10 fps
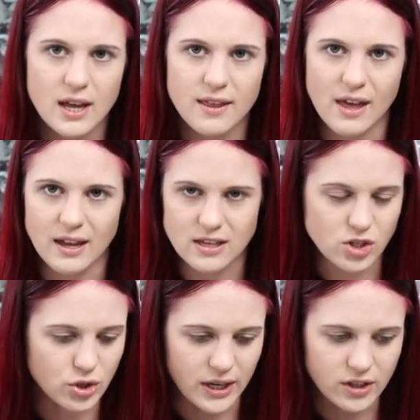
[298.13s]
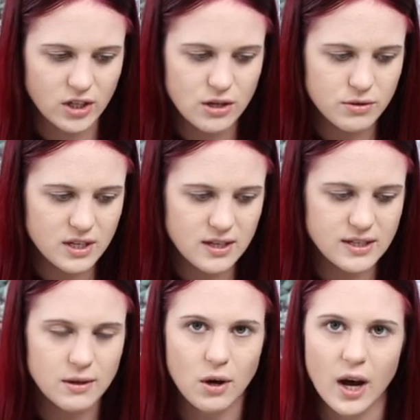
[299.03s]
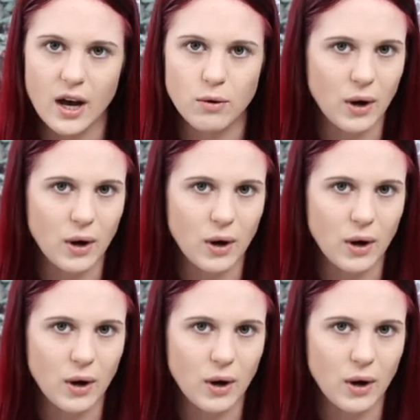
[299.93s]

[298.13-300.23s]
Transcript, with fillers: that his trainer uses uh,